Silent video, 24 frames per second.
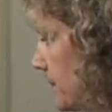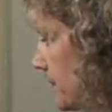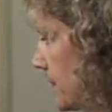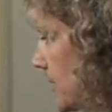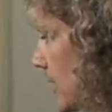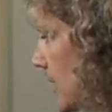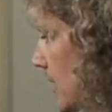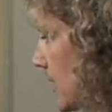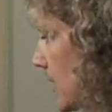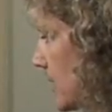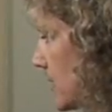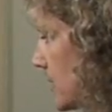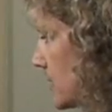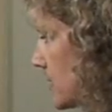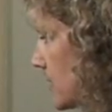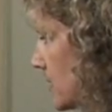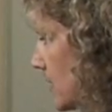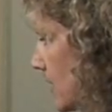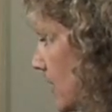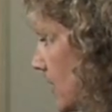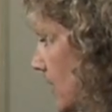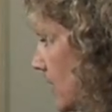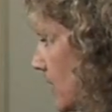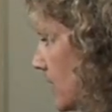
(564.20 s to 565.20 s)
and
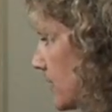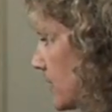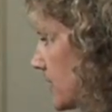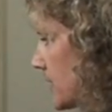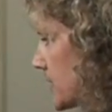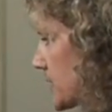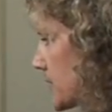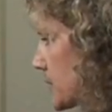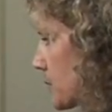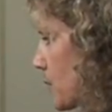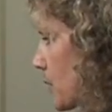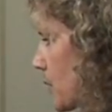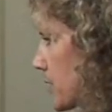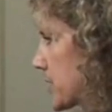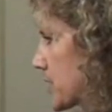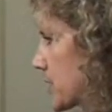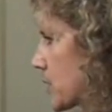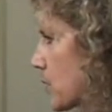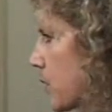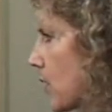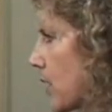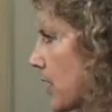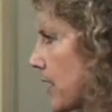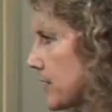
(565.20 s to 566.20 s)
this was
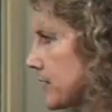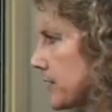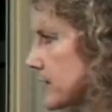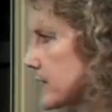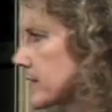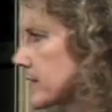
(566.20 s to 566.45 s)
quite the